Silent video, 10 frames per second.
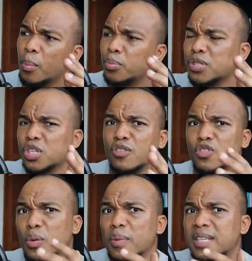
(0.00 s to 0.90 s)
process of
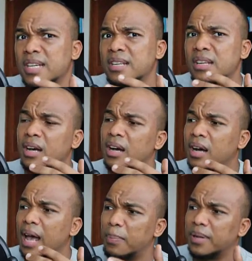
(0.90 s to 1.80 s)
submitting
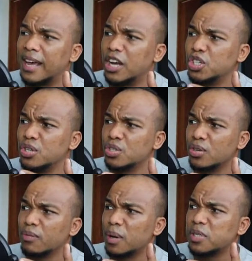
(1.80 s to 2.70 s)
applications
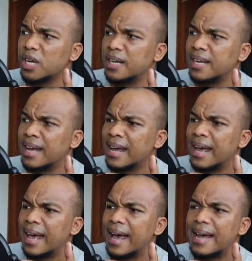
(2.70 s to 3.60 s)
on their website,
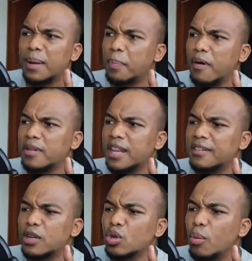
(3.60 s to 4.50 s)
and apparently
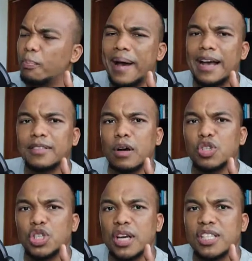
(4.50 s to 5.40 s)
there are no
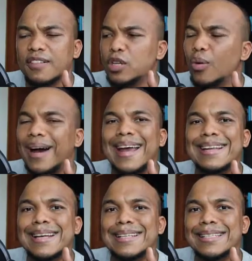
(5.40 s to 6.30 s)
background checks. There are no
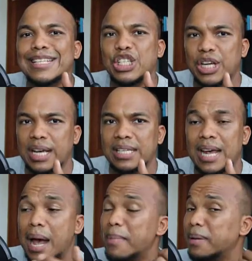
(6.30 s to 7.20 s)
identity checks.
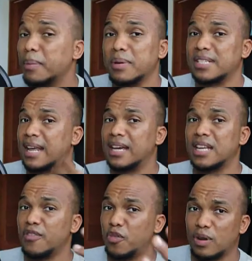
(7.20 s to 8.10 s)
I might be
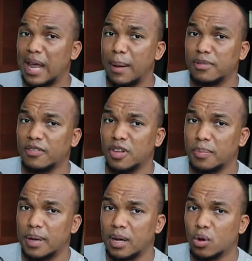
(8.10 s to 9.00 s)
mistaken. If you're an app
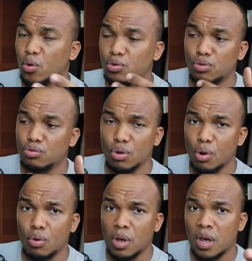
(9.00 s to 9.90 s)
developer or you
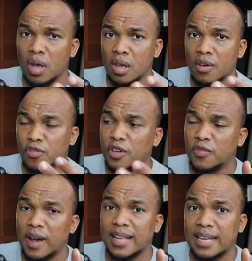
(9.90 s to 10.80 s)
know for a
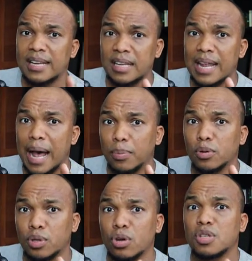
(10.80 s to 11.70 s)
fact that indeed
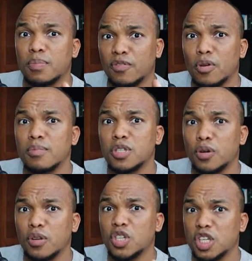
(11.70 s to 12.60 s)
Apple does perform
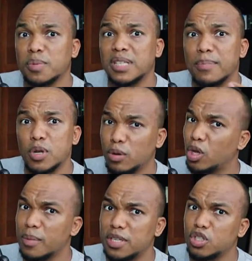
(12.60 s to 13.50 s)
security checks, please let me know in the
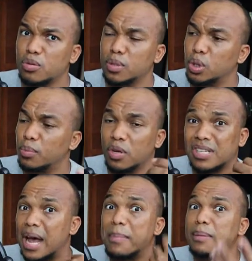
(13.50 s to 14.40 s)
comment section below,
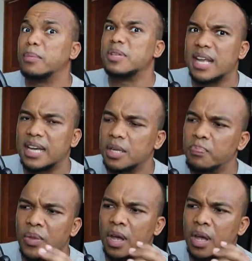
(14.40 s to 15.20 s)
because I might be mistaken.